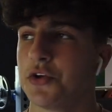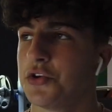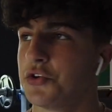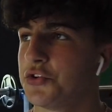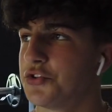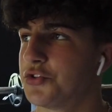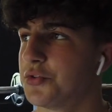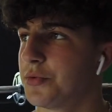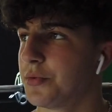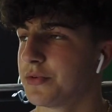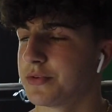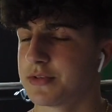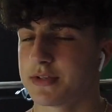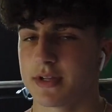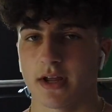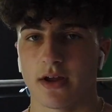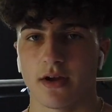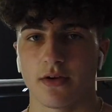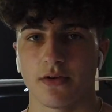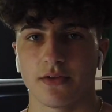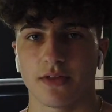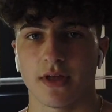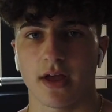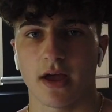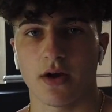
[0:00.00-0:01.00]

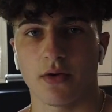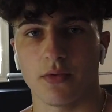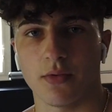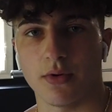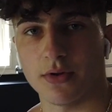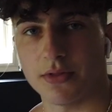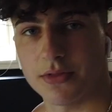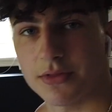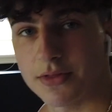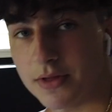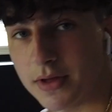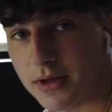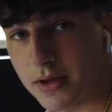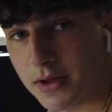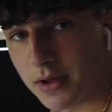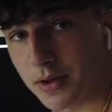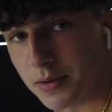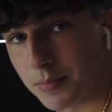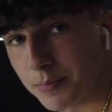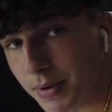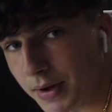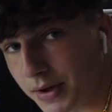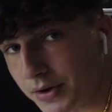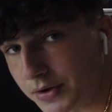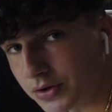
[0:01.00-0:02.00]
superset that with
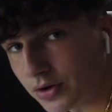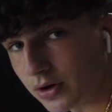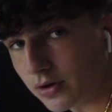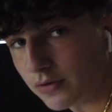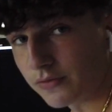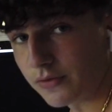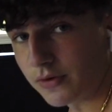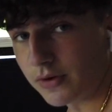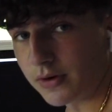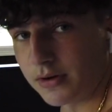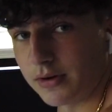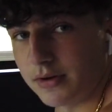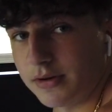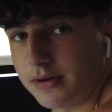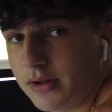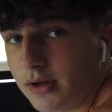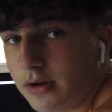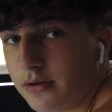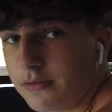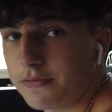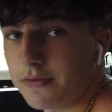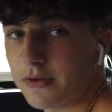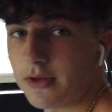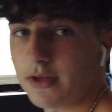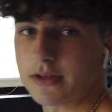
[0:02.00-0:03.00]
bent over
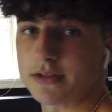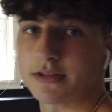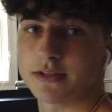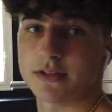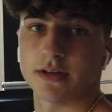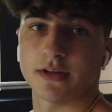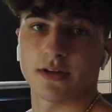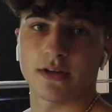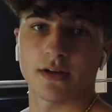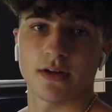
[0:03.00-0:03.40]
delt flies.